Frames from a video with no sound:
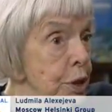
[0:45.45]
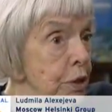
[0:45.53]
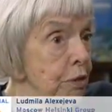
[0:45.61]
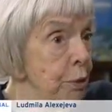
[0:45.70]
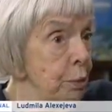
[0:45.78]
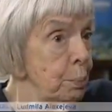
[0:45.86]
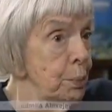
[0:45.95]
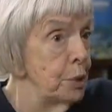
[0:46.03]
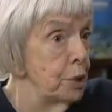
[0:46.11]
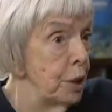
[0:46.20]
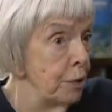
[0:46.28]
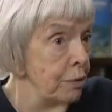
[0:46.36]
I don't think there's
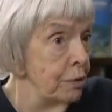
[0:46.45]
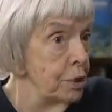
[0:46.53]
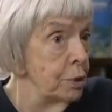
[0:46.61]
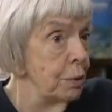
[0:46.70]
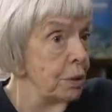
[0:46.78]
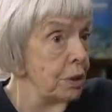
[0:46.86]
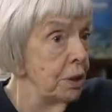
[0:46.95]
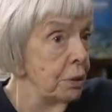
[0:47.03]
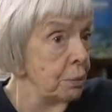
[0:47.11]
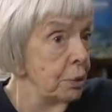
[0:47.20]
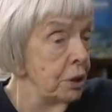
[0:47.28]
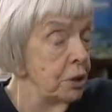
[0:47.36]
anyone in the
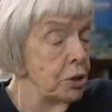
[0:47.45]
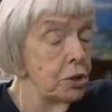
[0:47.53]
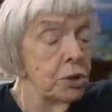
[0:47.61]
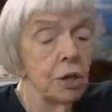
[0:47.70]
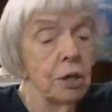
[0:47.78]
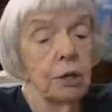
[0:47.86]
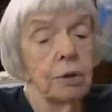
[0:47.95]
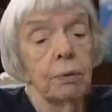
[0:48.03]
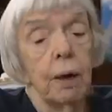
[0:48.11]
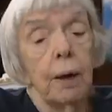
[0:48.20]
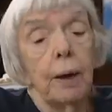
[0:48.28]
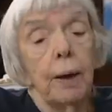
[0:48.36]
world whom I
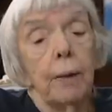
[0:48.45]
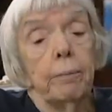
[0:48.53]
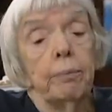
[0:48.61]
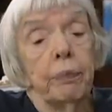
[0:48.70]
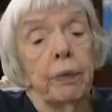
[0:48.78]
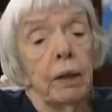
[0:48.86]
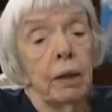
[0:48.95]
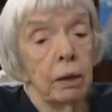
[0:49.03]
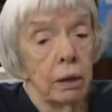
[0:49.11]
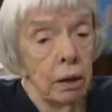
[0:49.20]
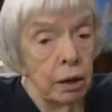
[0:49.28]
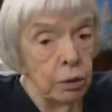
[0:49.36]
respected and
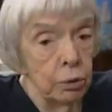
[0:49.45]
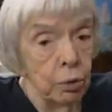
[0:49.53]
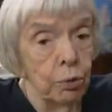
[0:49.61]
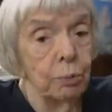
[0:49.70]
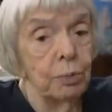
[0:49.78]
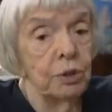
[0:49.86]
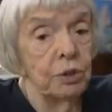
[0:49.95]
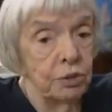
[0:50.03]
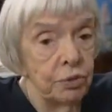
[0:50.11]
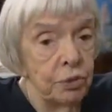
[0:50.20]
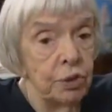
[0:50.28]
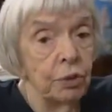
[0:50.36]
admired more than Andrei
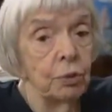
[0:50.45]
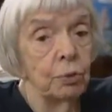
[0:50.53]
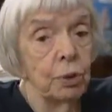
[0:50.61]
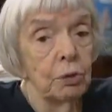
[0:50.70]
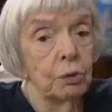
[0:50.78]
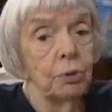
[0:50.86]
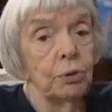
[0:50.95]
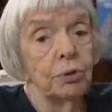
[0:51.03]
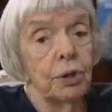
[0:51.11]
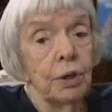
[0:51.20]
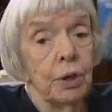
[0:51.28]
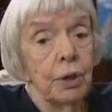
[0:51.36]
Sakharov.
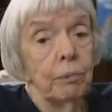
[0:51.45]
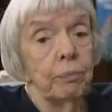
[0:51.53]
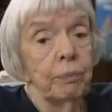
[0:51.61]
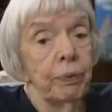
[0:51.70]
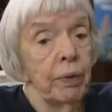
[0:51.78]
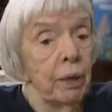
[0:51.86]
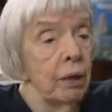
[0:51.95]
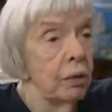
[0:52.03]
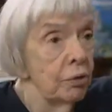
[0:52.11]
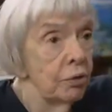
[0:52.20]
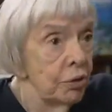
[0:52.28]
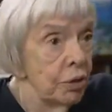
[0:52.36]
I
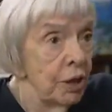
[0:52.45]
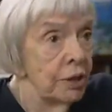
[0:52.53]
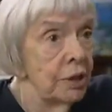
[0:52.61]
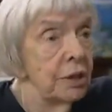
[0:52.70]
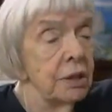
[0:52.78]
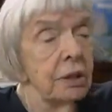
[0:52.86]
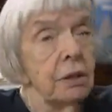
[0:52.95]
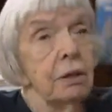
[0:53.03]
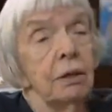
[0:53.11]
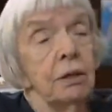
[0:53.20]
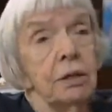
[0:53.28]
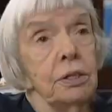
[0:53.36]
knew him
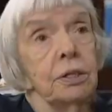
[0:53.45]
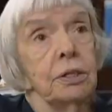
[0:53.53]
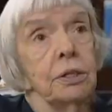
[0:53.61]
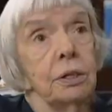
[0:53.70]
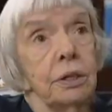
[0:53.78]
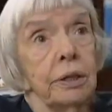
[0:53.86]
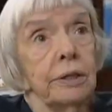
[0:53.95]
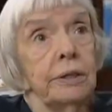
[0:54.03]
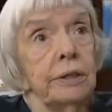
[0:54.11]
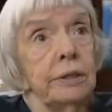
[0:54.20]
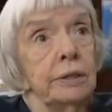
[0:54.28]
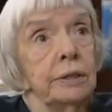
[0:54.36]
personally, and
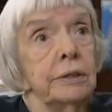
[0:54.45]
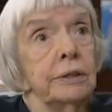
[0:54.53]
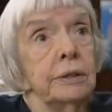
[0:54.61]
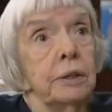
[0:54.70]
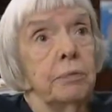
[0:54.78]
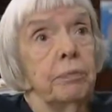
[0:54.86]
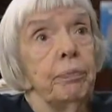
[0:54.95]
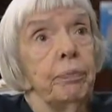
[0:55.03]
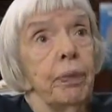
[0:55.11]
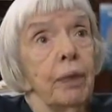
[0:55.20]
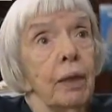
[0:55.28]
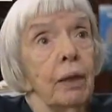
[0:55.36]
together we founded the
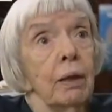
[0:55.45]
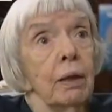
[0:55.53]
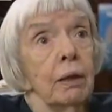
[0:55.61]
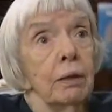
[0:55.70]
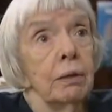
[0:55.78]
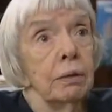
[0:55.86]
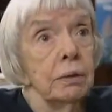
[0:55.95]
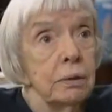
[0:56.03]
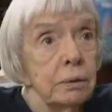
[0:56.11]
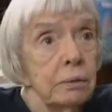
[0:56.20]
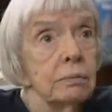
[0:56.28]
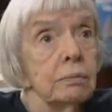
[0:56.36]
human rights
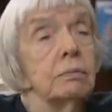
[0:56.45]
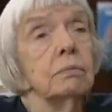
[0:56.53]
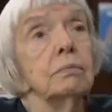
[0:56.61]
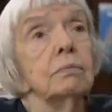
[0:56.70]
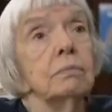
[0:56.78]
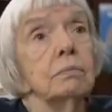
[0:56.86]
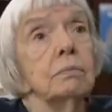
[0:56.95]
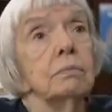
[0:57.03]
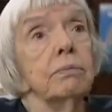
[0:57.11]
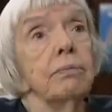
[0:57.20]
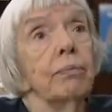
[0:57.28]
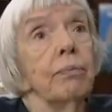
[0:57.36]
movement in the Soviet
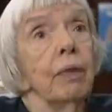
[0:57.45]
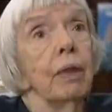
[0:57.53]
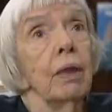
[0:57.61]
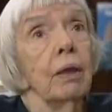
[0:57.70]
Union.